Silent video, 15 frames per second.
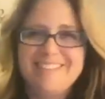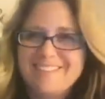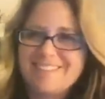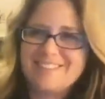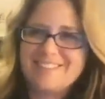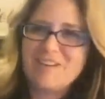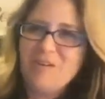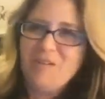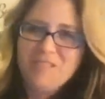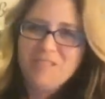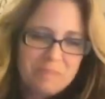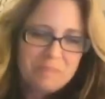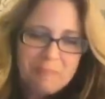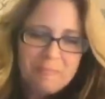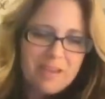So
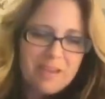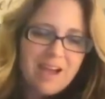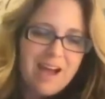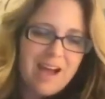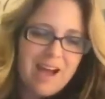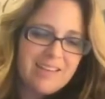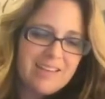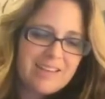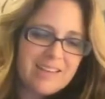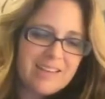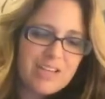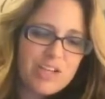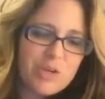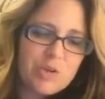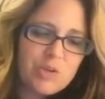I need a
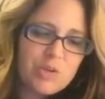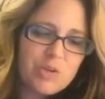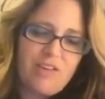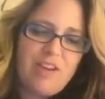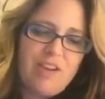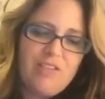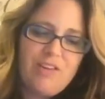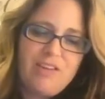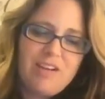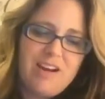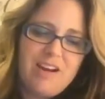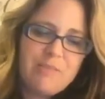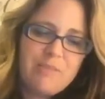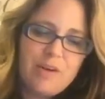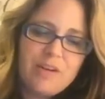huge favor.
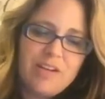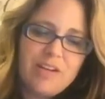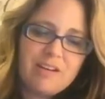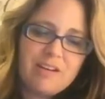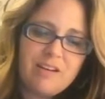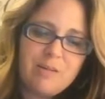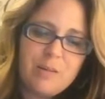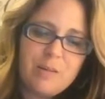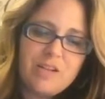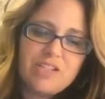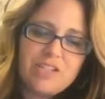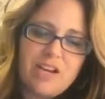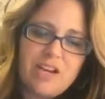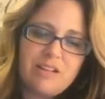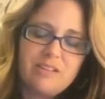I'm earning an Arbonne
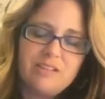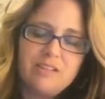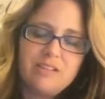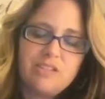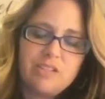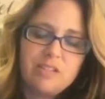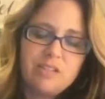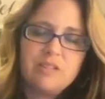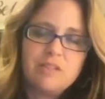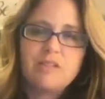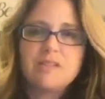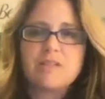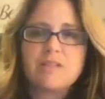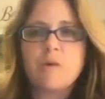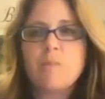challenge.
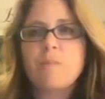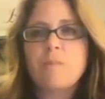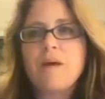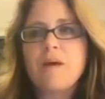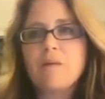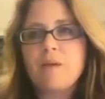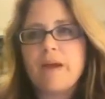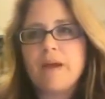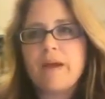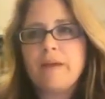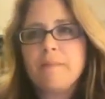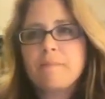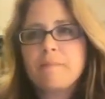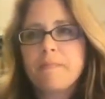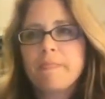So by the
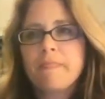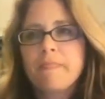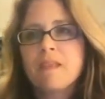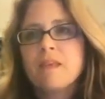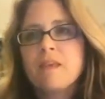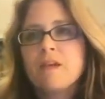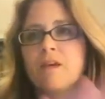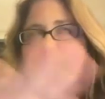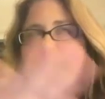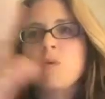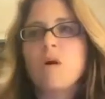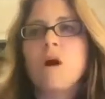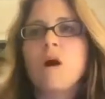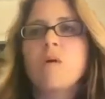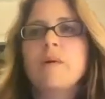way,
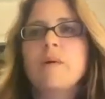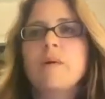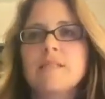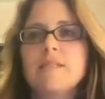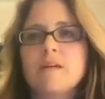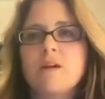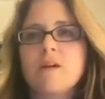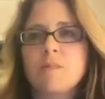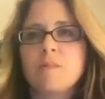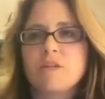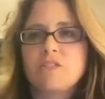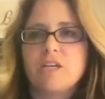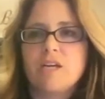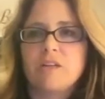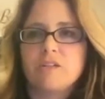we're always in an
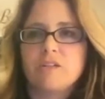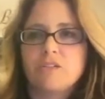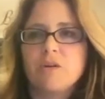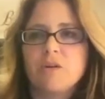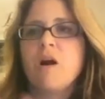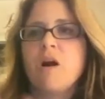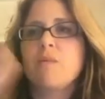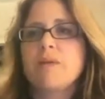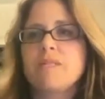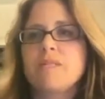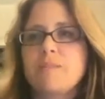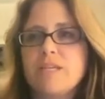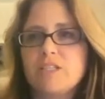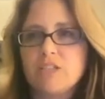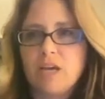Arbonne challenge. You're always
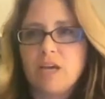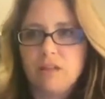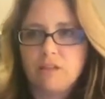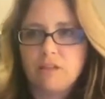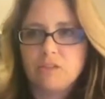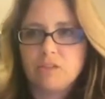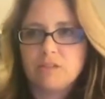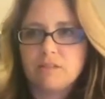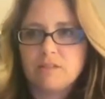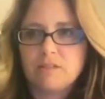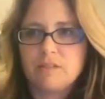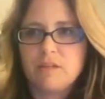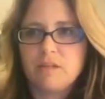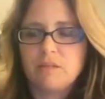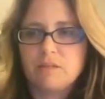being challenged.
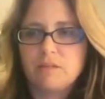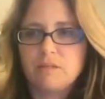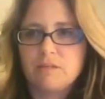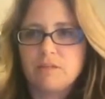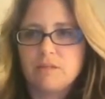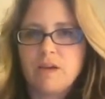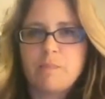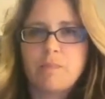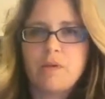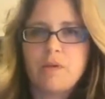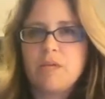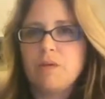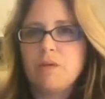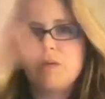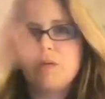So I'm
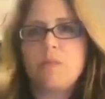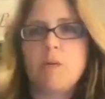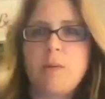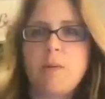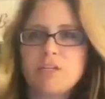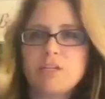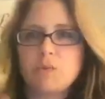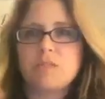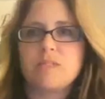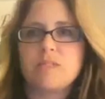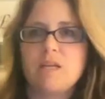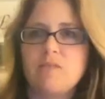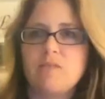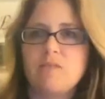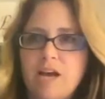putting a perpetual
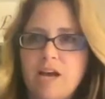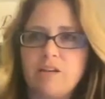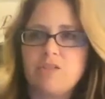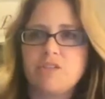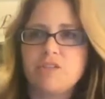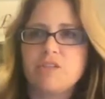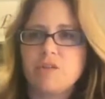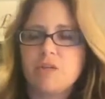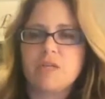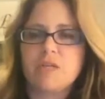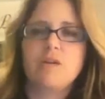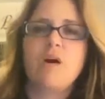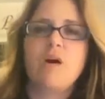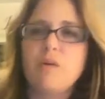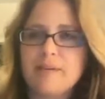state of challenge. So you can
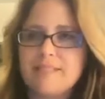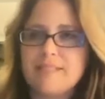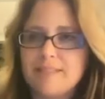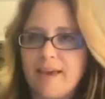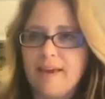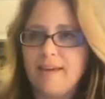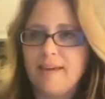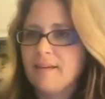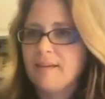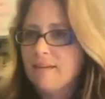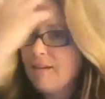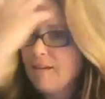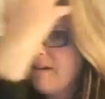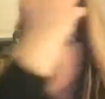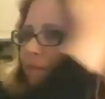always say,
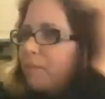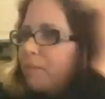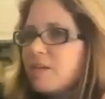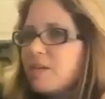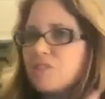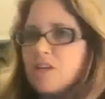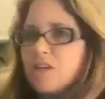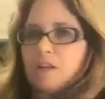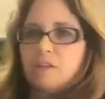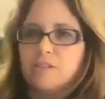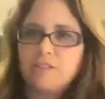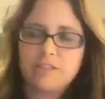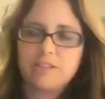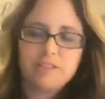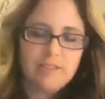I'm being
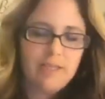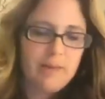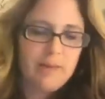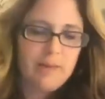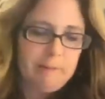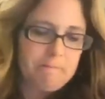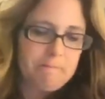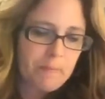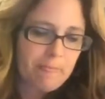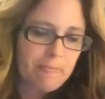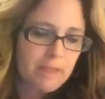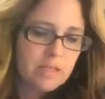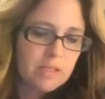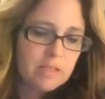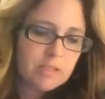challenged.
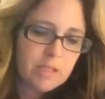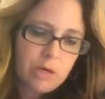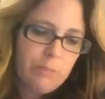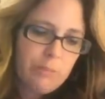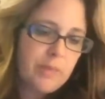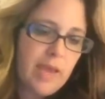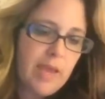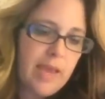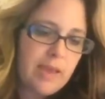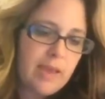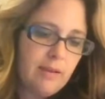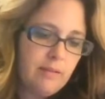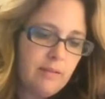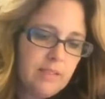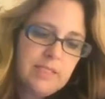So,
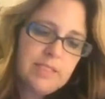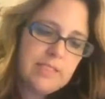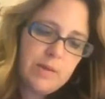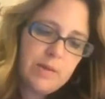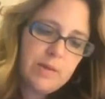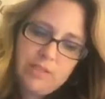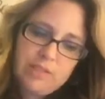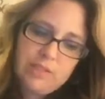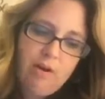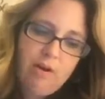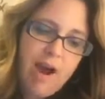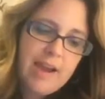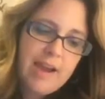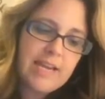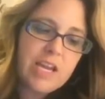hey, so-and-so,
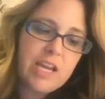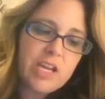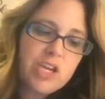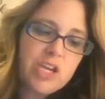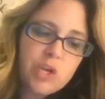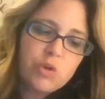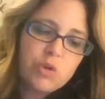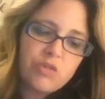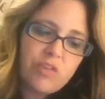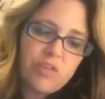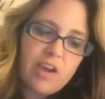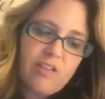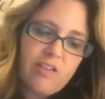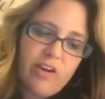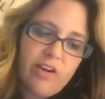I need a huge
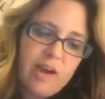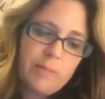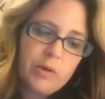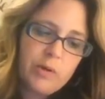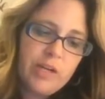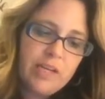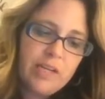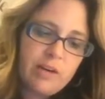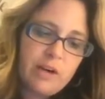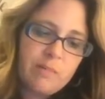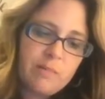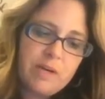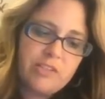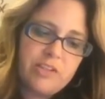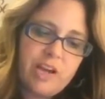favor. I'm earning an
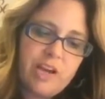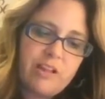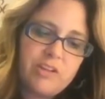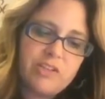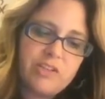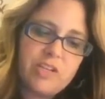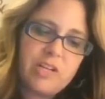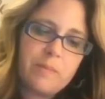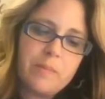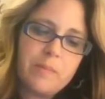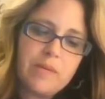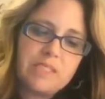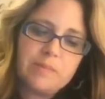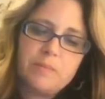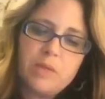Arbonne challenge and I
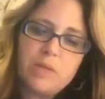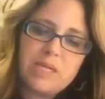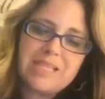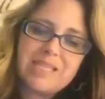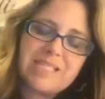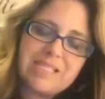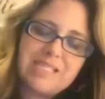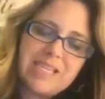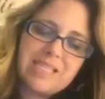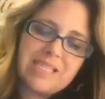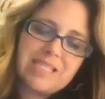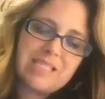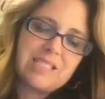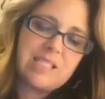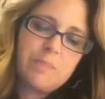must book
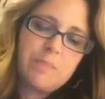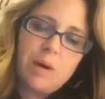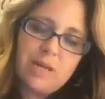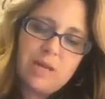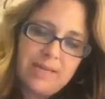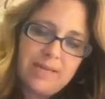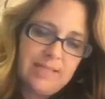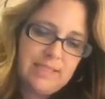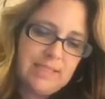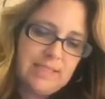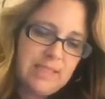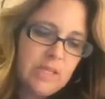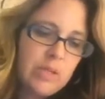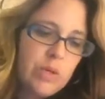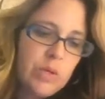6 spa
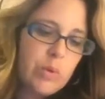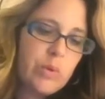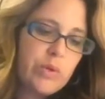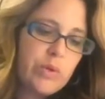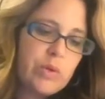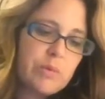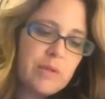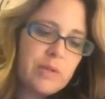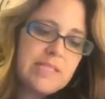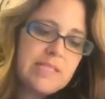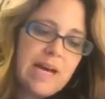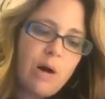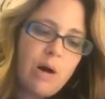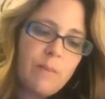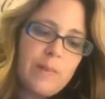nights. Will you please
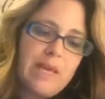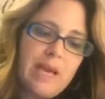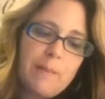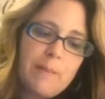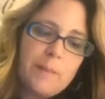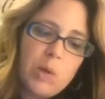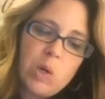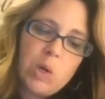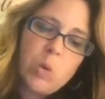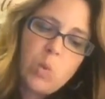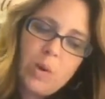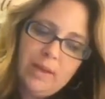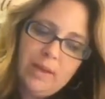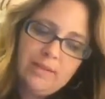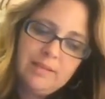help me and book
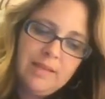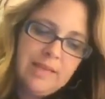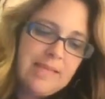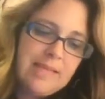1?